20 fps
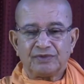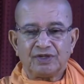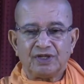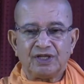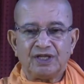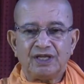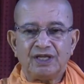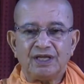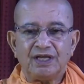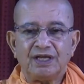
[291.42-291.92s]

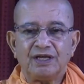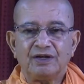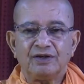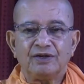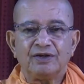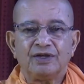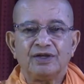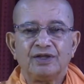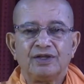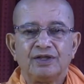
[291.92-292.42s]

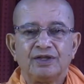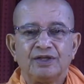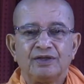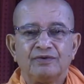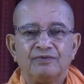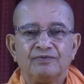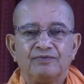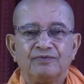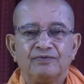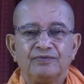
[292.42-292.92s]
Here,
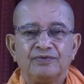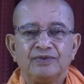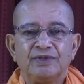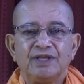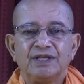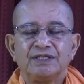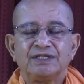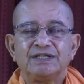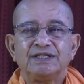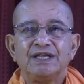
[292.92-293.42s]

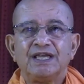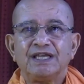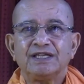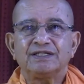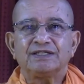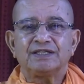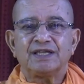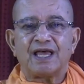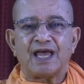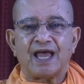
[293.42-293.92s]
this
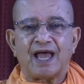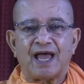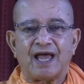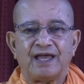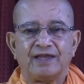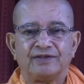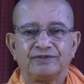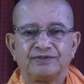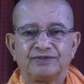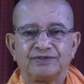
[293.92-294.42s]
6
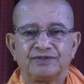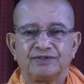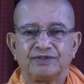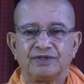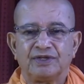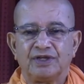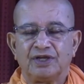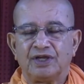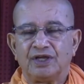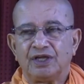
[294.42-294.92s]

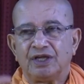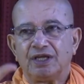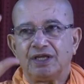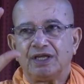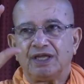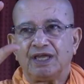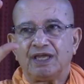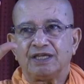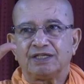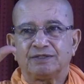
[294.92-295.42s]
has
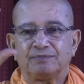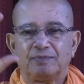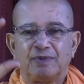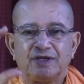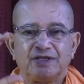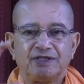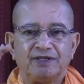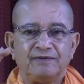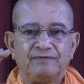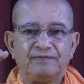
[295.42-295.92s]
a
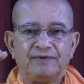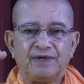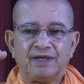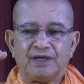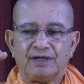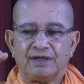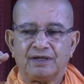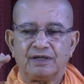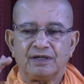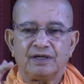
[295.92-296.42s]
specific
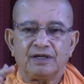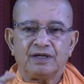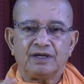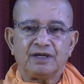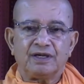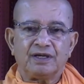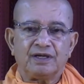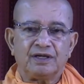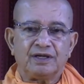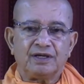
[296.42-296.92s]

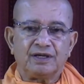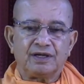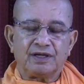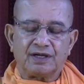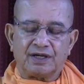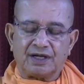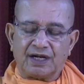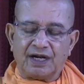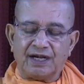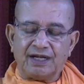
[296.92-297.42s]

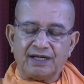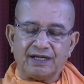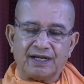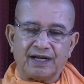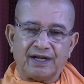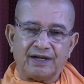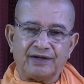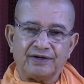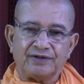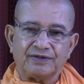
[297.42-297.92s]

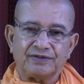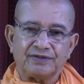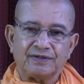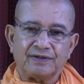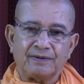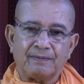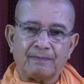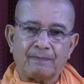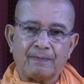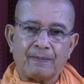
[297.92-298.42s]
contents.
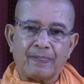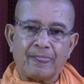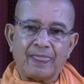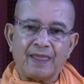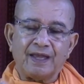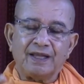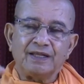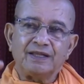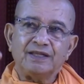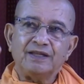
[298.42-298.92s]

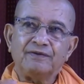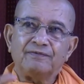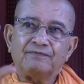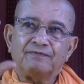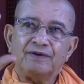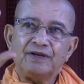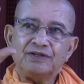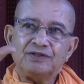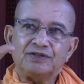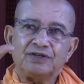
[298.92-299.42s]
The
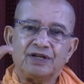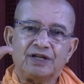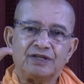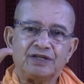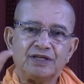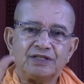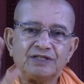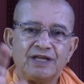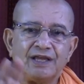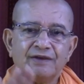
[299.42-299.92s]
first,
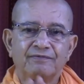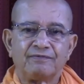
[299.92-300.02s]
just like